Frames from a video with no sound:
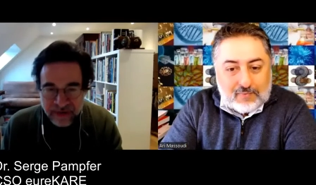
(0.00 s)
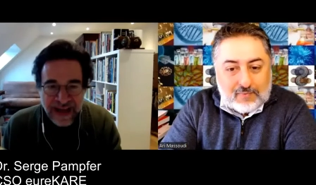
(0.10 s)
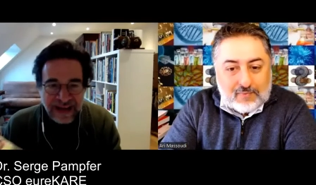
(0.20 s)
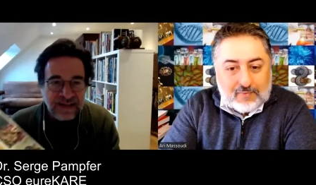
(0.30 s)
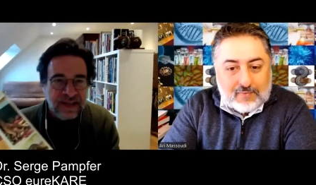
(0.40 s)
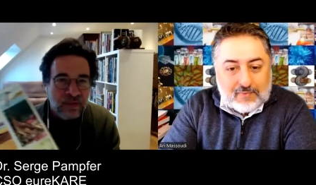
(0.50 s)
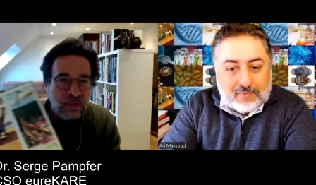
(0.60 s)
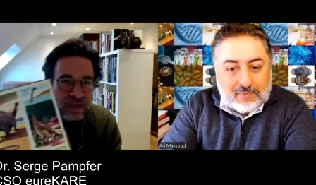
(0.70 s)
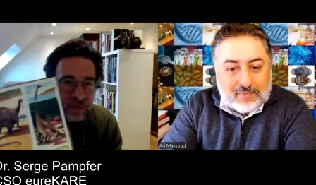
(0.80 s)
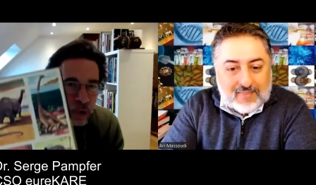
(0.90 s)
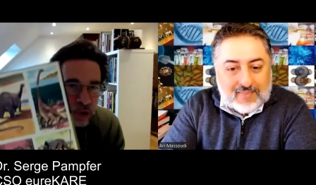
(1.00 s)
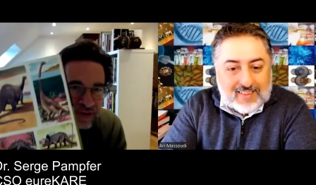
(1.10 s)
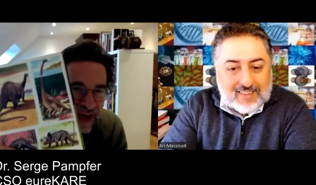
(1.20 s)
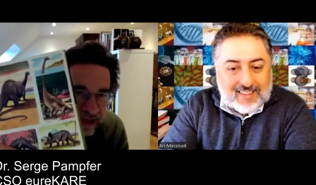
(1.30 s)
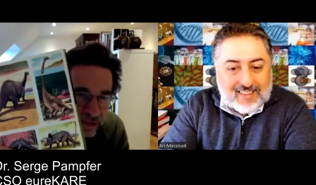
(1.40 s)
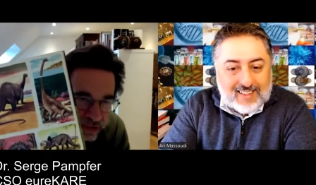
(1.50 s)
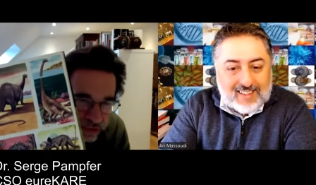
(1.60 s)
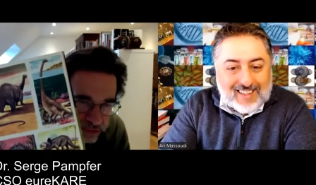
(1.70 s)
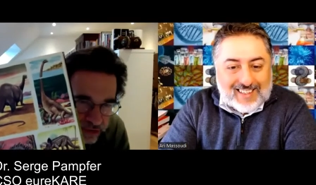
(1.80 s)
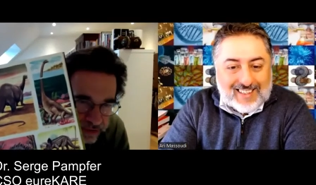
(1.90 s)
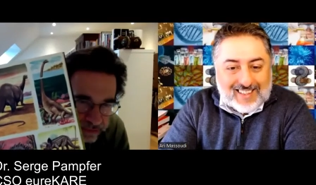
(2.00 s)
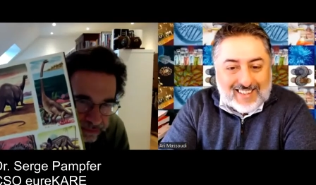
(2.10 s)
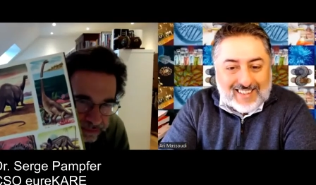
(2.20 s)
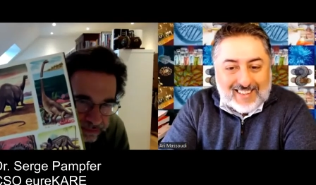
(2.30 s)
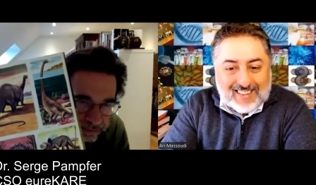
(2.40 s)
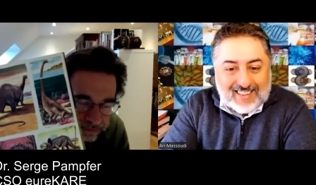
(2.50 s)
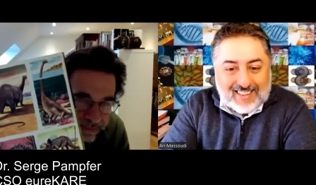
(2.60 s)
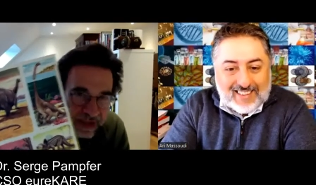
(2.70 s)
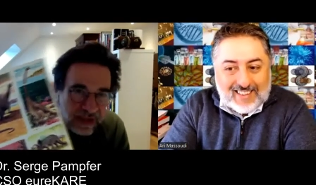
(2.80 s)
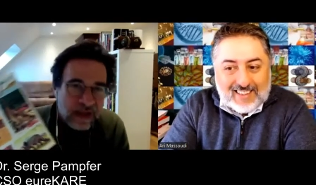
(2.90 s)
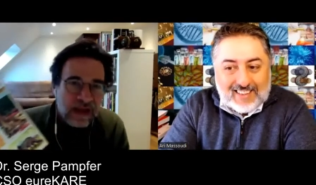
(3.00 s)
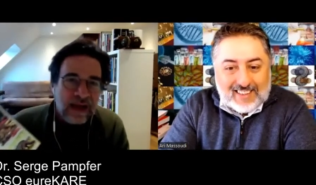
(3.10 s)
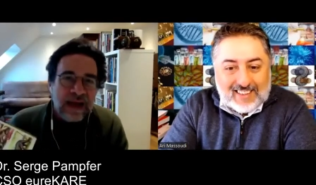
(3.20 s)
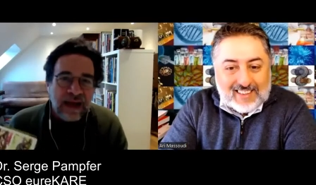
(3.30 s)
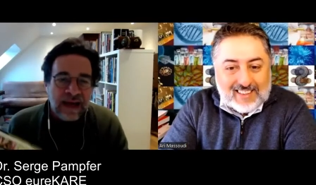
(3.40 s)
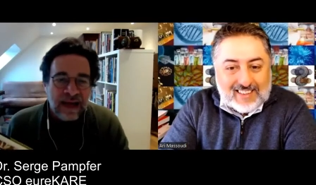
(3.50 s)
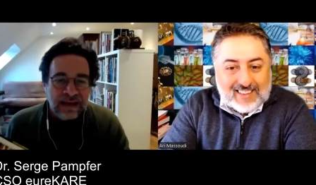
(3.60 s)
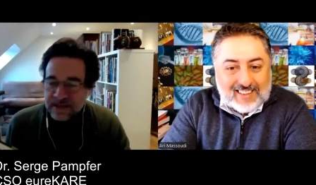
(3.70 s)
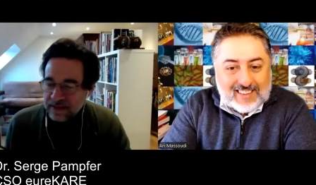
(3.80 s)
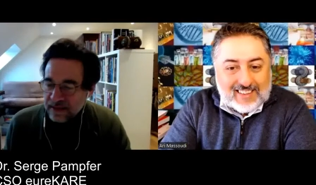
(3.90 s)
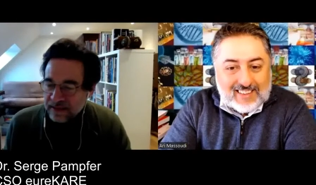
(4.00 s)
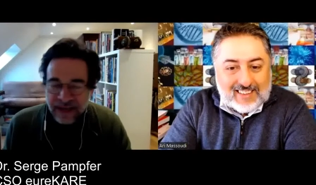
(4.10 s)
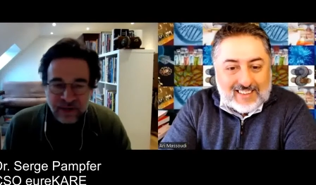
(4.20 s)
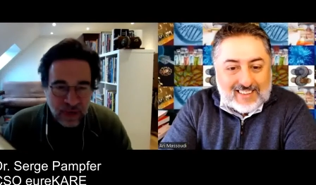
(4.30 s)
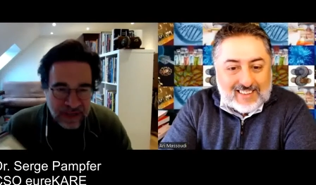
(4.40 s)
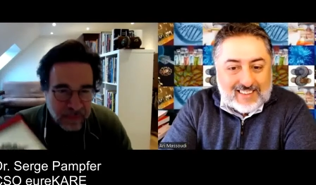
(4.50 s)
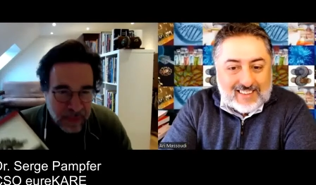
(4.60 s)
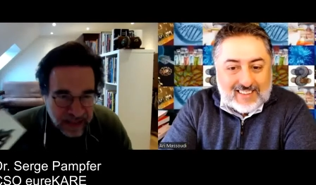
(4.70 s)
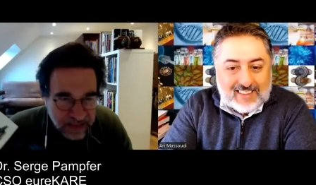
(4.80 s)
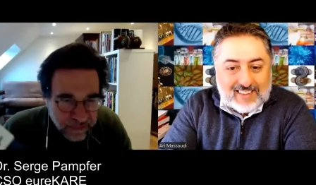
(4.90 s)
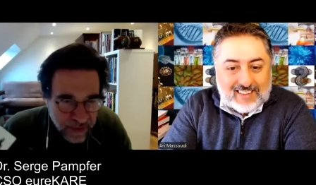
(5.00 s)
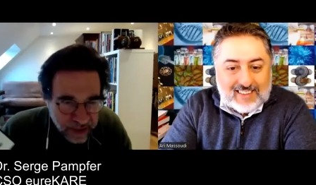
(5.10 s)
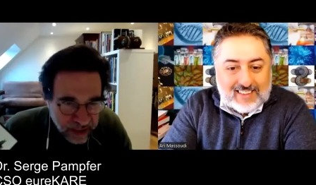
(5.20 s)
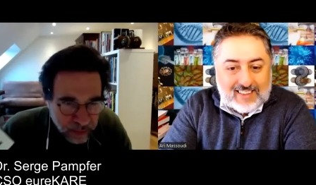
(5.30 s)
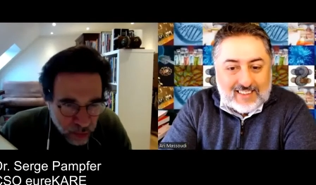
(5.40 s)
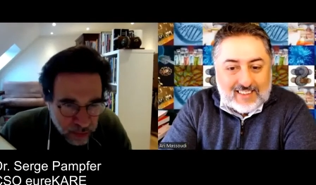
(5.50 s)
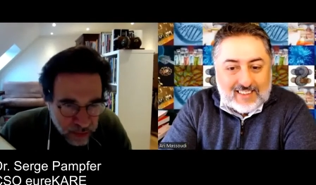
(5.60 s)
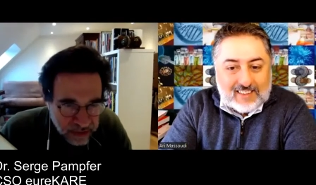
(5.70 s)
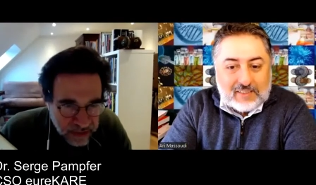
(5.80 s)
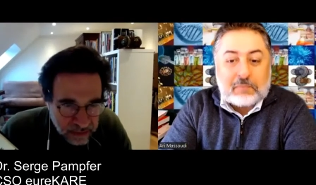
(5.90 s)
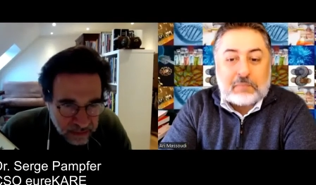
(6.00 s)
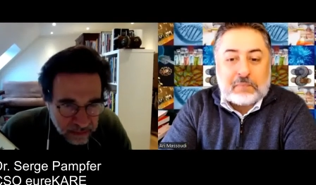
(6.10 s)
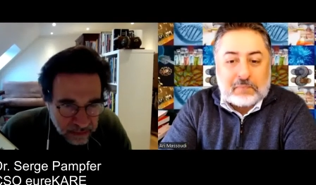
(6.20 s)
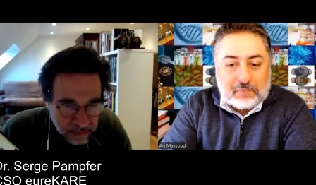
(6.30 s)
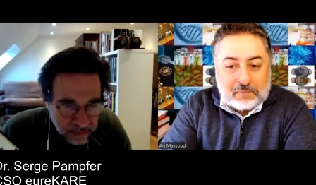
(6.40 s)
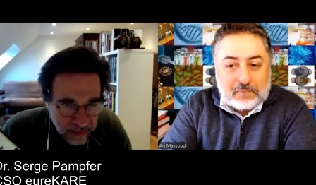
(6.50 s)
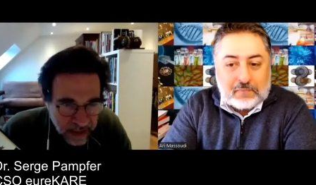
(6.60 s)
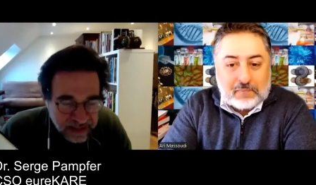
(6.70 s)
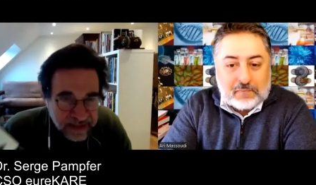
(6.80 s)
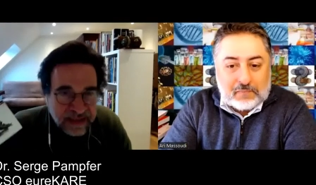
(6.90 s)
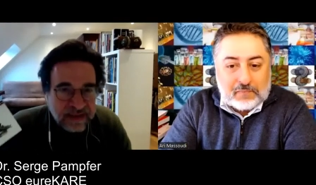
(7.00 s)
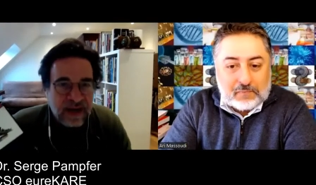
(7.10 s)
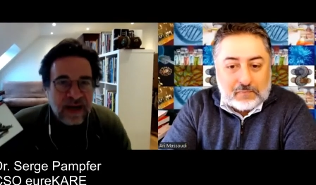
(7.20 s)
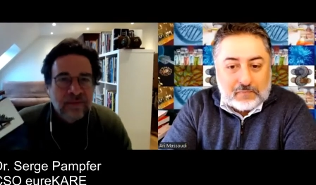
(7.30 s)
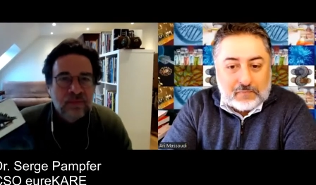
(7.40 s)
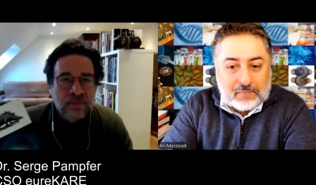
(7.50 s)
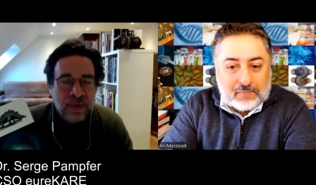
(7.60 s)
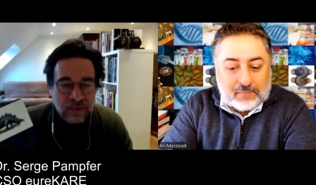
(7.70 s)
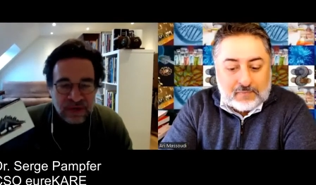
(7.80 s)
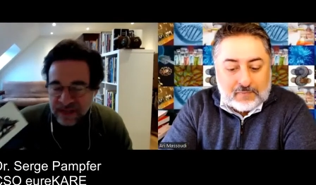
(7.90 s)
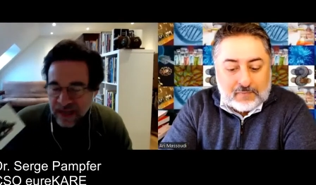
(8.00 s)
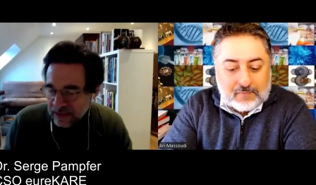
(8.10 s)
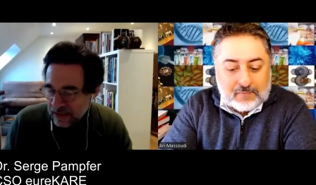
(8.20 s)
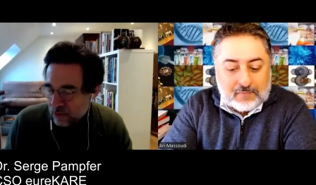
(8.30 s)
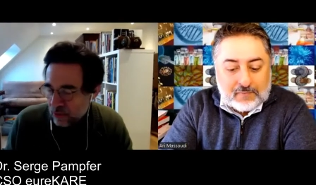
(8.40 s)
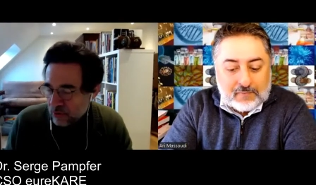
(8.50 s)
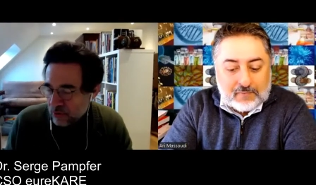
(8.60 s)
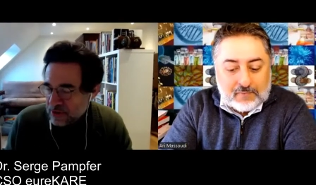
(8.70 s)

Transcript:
Speaker 1: nineteen was about dinosaurs. And that was my defining moment. Mm. At that time, I was nine years old,